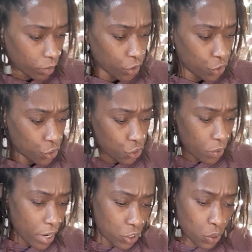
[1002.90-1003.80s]

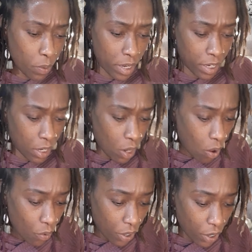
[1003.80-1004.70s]
distract you any
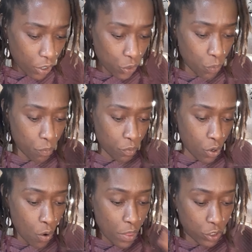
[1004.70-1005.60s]
longer you
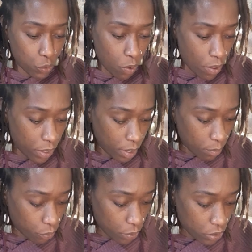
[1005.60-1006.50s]
know that you are the
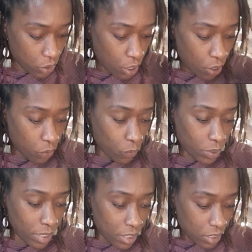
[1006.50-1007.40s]
empress
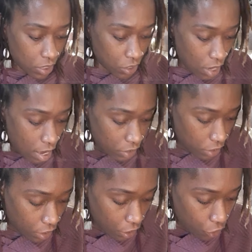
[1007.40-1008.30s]
release this
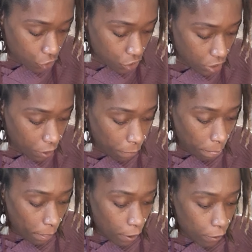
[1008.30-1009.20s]
toxic energy
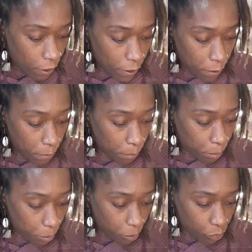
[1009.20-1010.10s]
um,
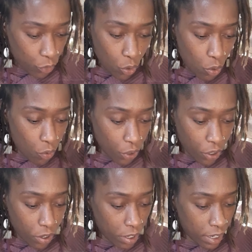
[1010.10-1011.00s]
no
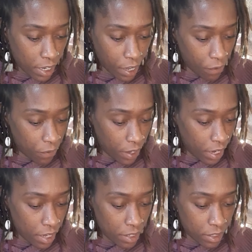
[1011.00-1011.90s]
longer give
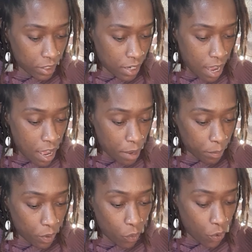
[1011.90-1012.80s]
it the
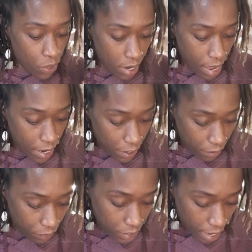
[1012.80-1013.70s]
time or the light
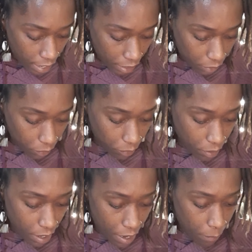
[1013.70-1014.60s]
of day
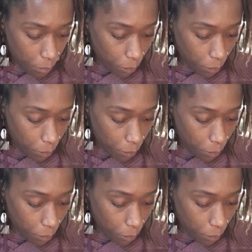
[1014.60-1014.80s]
okay